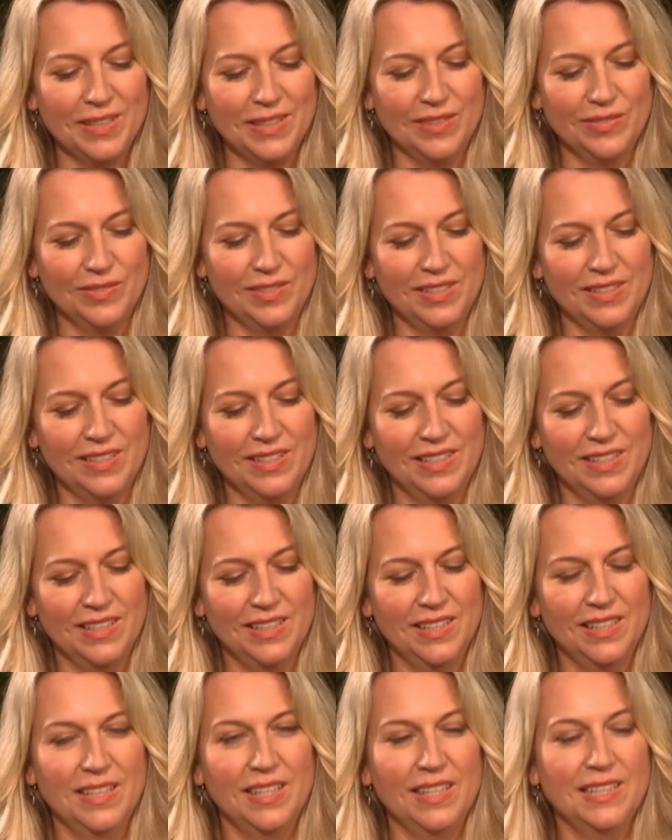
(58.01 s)
lifted,
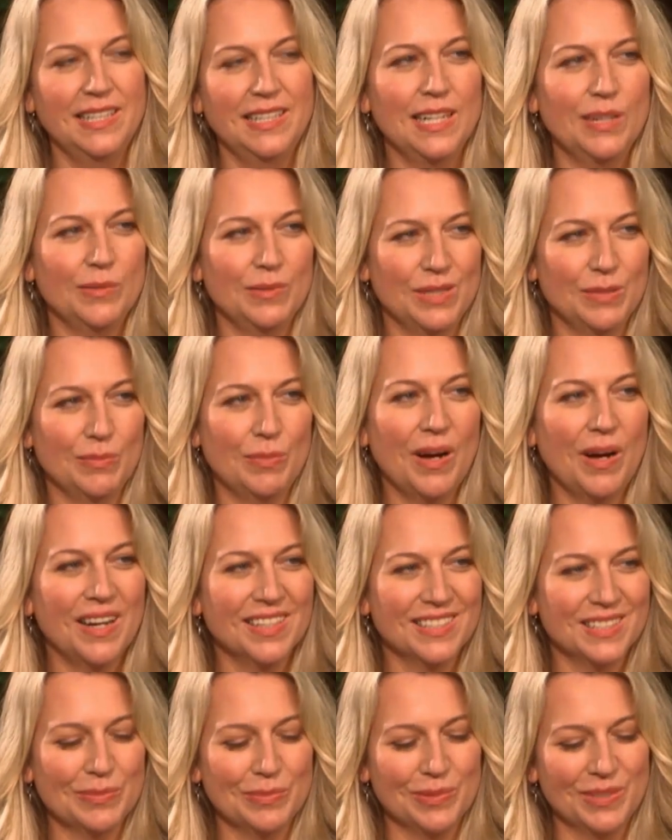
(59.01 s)
and yet it was
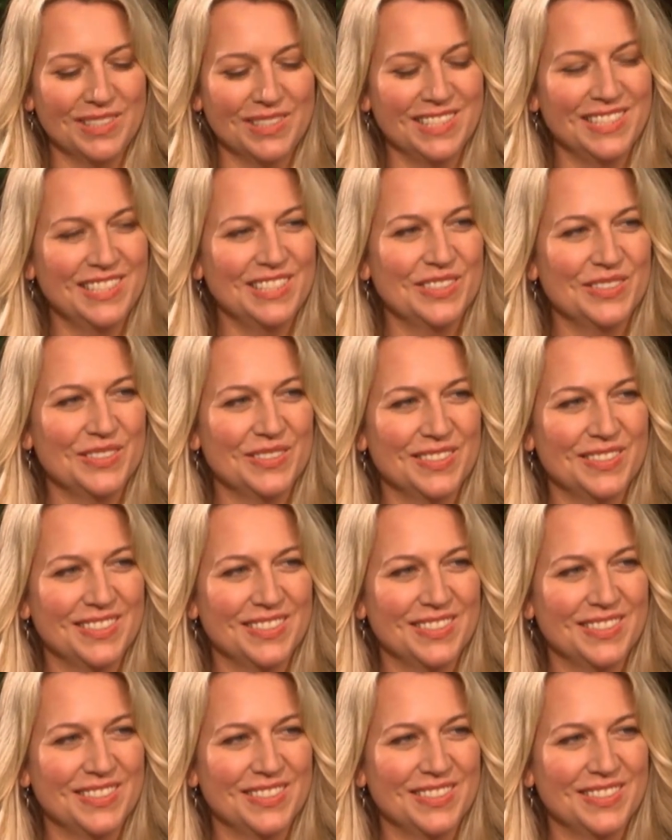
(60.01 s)
impossible to do.